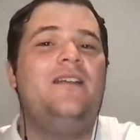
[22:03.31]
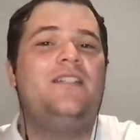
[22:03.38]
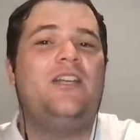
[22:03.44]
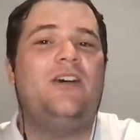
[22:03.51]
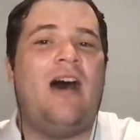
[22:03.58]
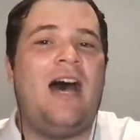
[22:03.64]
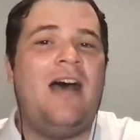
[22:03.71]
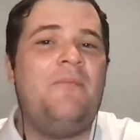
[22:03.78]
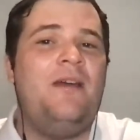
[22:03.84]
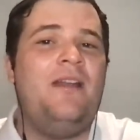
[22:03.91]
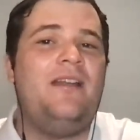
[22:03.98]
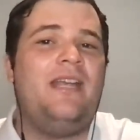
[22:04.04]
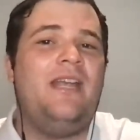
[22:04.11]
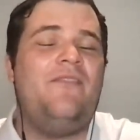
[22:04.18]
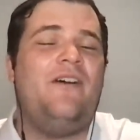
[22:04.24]
So I'm going to
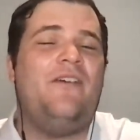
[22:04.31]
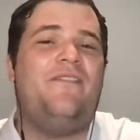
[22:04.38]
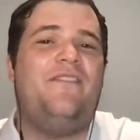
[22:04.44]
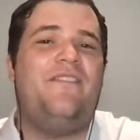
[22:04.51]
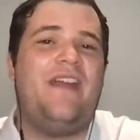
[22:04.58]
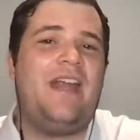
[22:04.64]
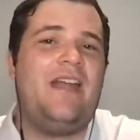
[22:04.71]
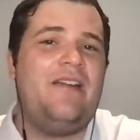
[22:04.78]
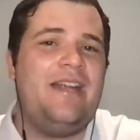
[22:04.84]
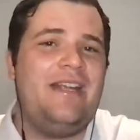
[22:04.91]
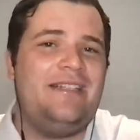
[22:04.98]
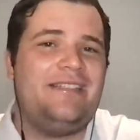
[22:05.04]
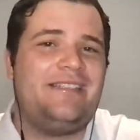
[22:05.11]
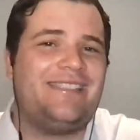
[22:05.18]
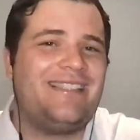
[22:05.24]
give a
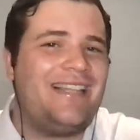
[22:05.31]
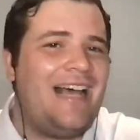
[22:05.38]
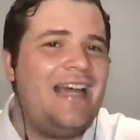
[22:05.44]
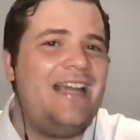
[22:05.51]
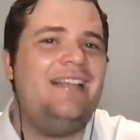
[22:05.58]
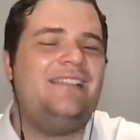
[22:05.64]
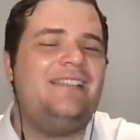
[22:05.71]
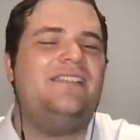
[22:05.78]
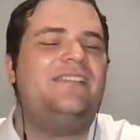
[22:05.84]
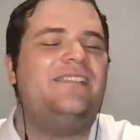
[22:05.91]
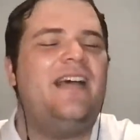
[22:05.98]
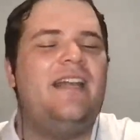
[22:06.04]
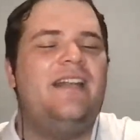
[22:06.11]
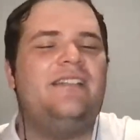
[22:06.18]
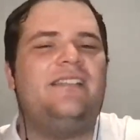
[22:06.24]
very slightest
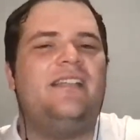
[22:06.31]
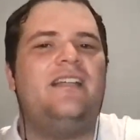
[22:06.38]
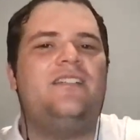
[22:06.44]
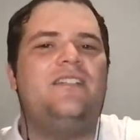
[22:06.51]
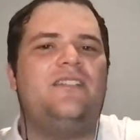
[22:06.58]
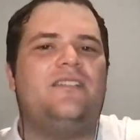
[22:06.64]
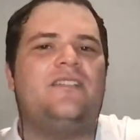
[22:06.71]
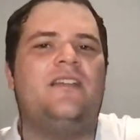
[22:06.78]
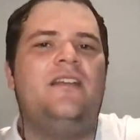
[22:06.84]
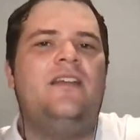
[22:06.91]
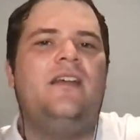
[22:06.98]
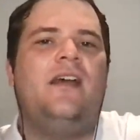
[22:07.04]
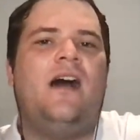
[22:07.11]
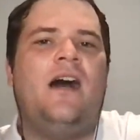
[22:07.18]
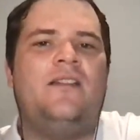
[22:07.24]
edges
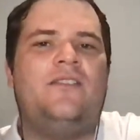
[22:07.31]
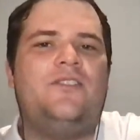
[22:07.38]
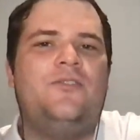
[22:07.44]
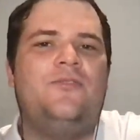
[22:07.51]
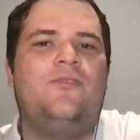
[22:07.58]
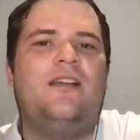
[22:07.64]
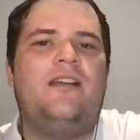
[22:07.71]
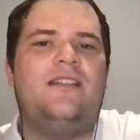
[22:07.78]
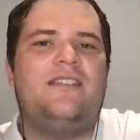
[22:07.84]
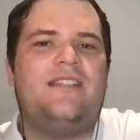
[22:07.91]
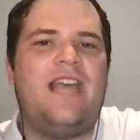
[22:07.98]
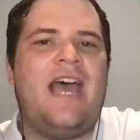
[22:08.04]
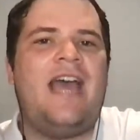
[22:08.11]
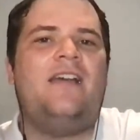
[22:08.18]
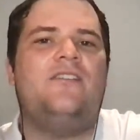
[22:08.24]
to
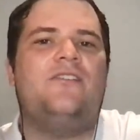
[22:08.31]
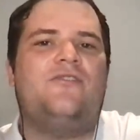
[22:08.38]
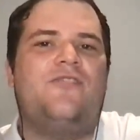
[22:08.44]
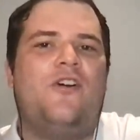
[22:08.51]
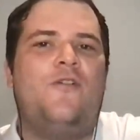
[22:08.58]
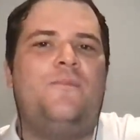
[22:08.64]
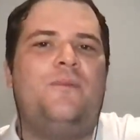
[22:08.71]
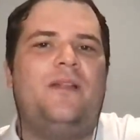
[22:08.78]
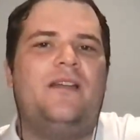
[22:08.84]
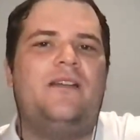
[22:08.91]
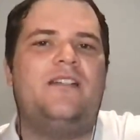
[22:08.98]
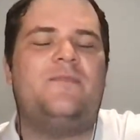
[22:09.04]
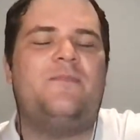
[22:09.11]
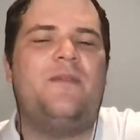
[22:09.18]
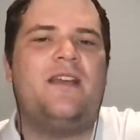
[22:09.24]
Gonzaga's role
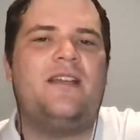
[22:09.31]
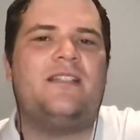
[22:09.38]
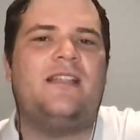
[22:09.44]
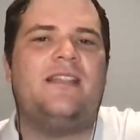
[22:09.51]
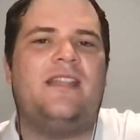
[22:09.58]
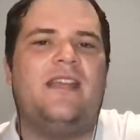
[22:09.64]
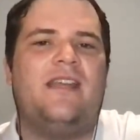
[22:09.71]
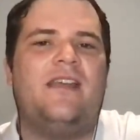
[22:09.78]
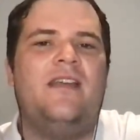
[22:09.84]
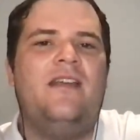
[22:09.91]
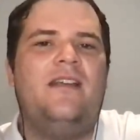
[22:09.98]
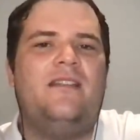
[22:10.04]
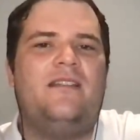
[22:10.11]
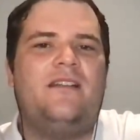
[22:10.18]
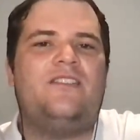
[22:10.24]
players because I think
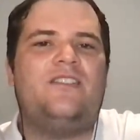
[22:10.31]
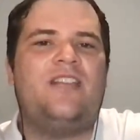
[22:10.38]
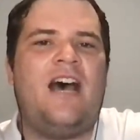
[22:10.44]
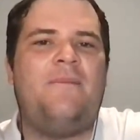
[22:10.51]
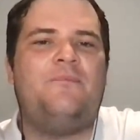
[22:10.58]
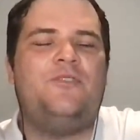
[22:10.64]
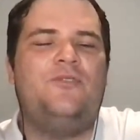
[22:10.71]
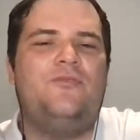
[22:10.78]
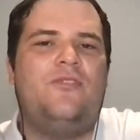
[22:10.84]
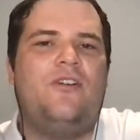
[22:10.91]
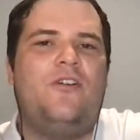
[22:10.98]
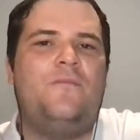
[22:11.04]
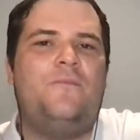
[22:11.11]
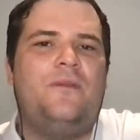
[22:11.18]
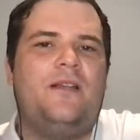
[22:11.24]
their top 2
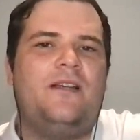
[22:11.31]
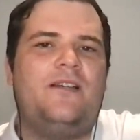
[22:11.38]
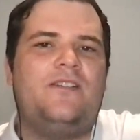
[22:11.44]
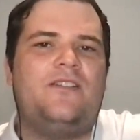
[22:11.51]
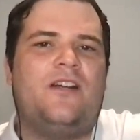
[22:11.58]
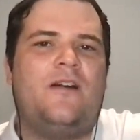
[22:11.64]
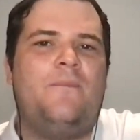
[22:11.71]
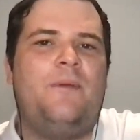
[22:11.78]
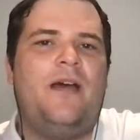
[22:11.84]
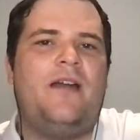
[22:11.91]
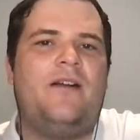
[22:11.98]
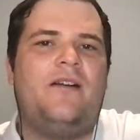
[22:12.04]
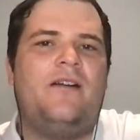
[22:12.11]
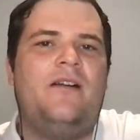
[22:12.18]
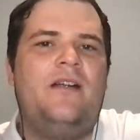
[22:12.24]
role players are
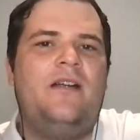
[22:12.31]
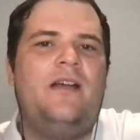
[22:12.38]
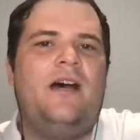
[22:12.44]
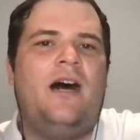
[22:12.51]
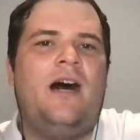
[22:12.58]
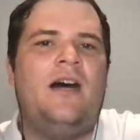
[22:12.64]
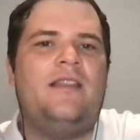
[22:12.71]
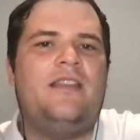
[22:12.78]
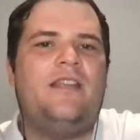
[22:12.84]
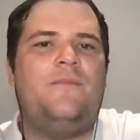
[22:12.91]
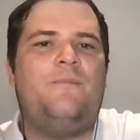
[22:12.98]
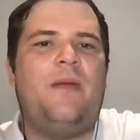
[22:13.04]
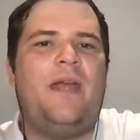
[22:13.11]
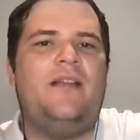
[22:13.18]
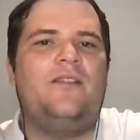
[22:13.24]
better than
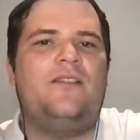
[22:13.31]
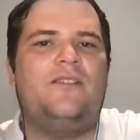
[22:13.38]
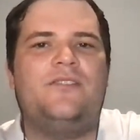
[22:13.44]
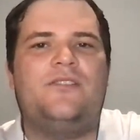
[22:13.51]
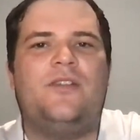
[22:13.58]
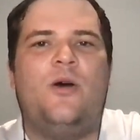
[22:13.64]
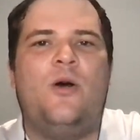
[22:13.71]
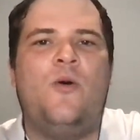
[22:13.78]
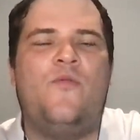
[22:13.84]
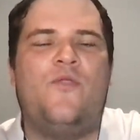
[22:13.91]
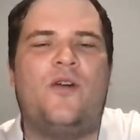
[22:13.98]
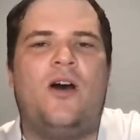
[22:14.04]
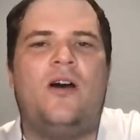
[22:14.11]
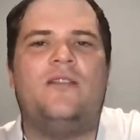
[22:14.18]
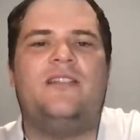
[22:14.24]
Baylor's
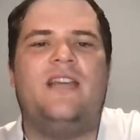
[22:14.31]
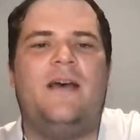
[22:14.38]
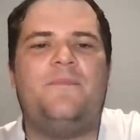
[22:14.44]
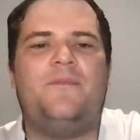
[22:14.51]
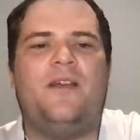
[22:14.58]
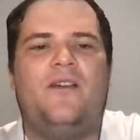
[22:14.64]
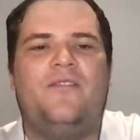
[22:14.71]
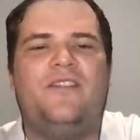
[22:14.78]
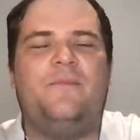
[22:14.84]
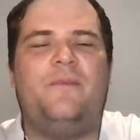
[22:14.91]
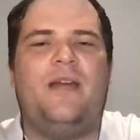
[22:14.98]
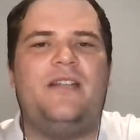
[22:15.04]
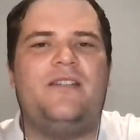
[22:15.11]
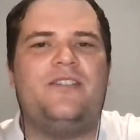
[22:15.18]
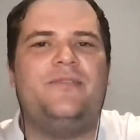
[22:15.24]
overall depth off the
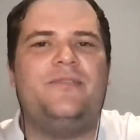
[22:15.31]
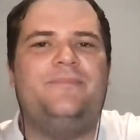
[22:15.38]
bench.